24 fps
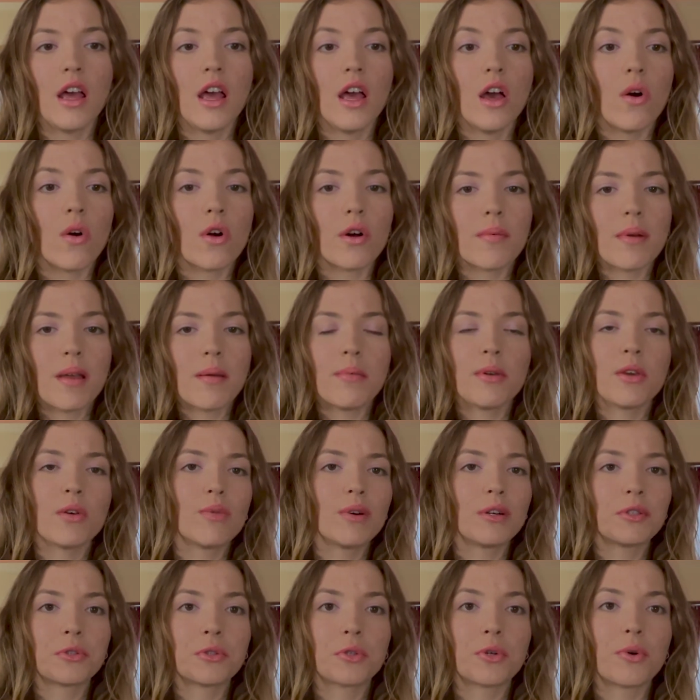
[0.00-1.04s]
Or maybe you
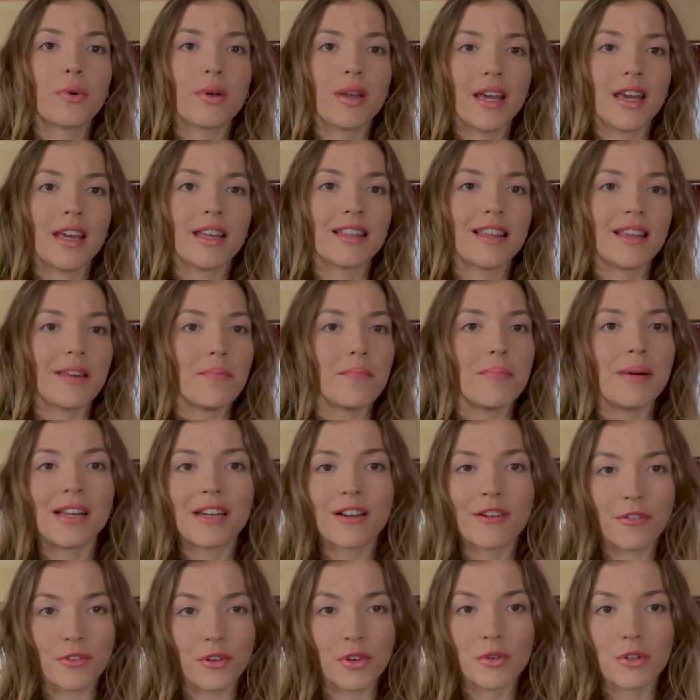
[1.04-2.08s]
want to create a
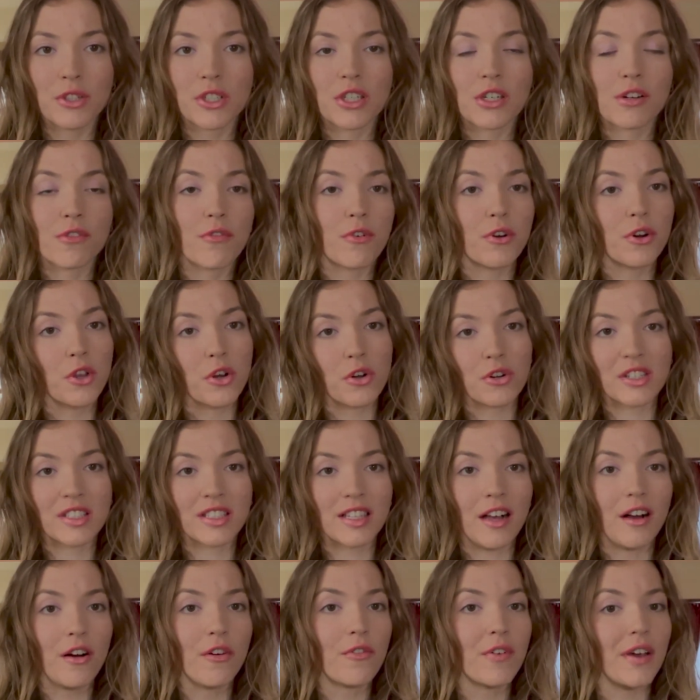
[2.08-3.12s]
better future for
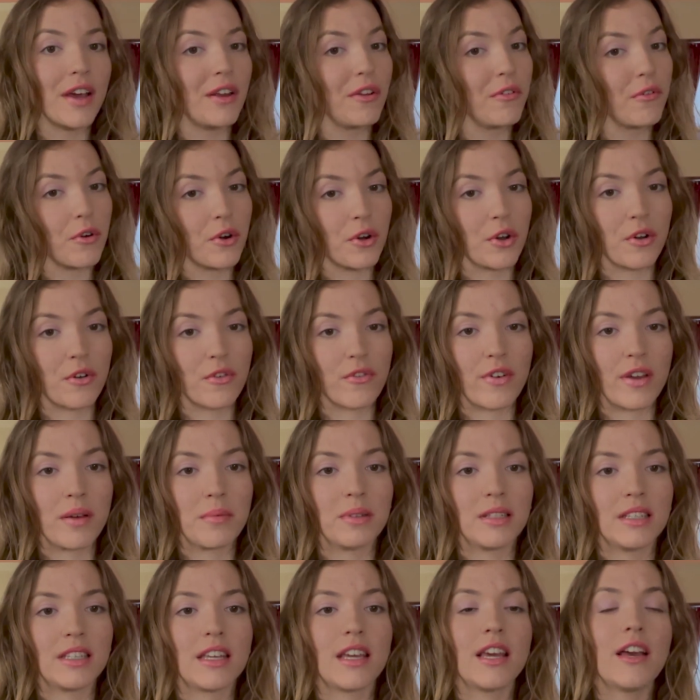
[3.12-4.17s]
yourself and for your
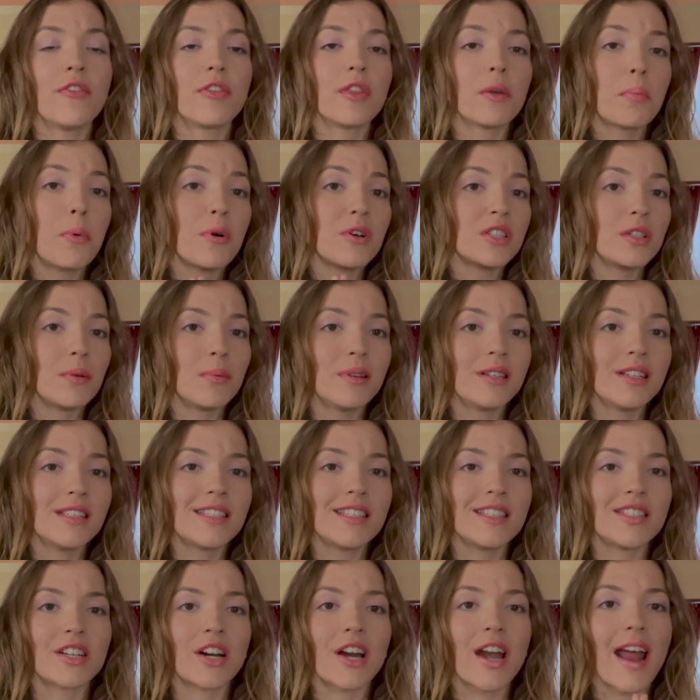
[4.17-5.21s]
family. The
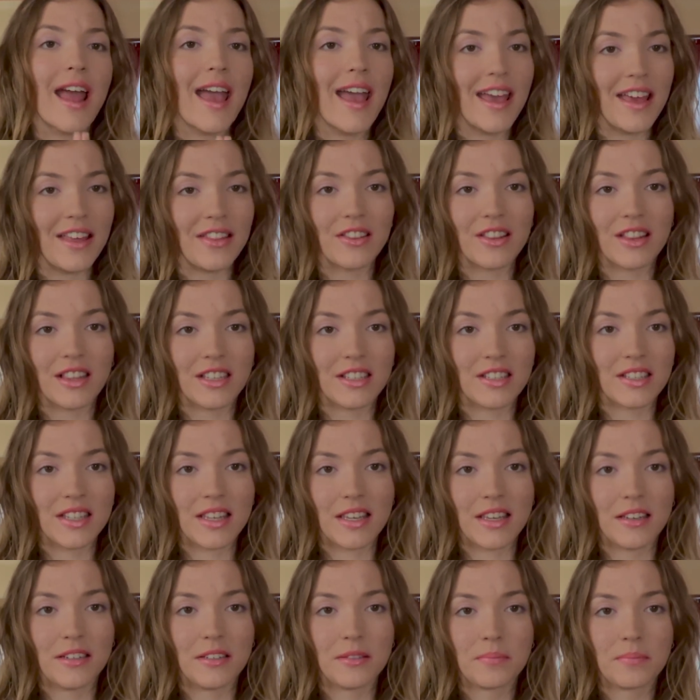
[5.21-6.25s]
possibilities are endless
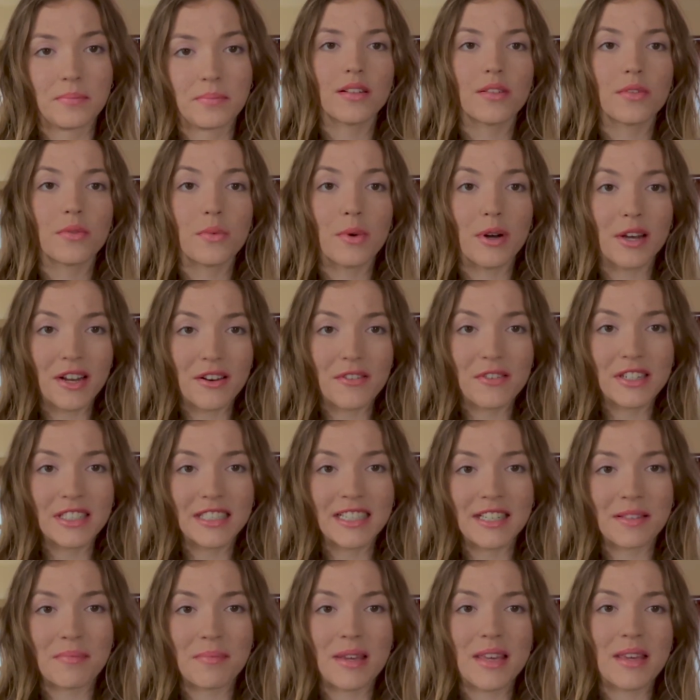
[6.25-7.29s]
here. Whatever
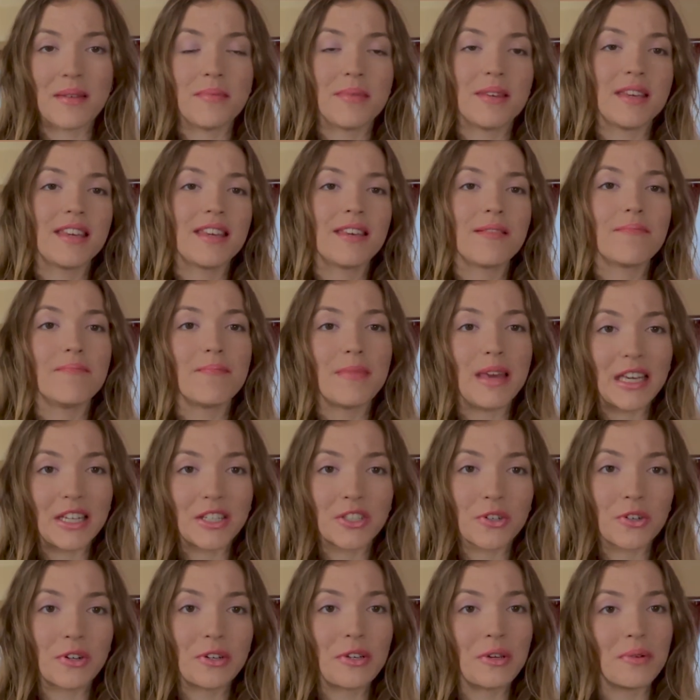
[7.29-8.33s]
that may be, make
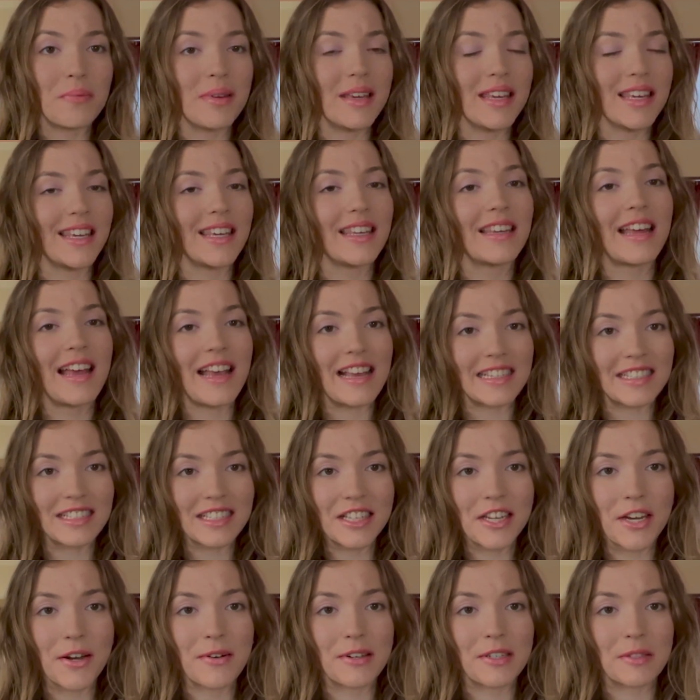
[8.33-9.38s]
sure you make it as
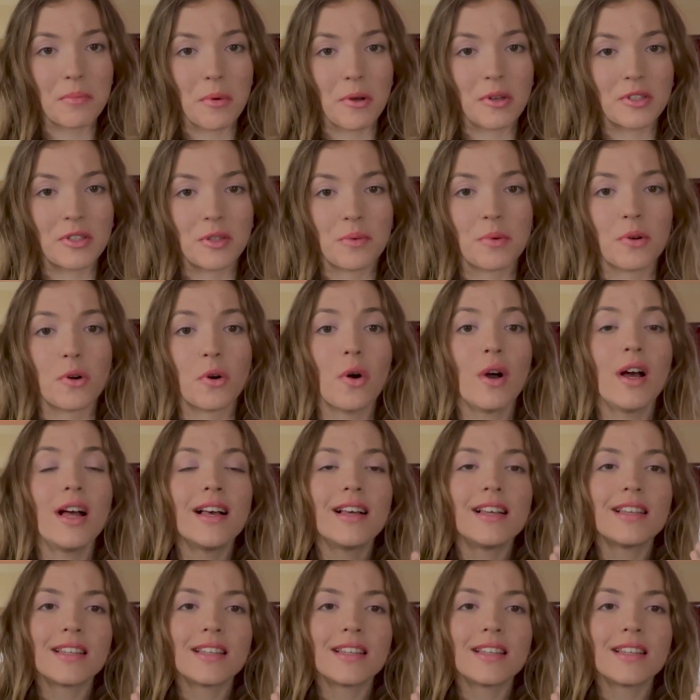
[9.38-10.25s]
clear as possible.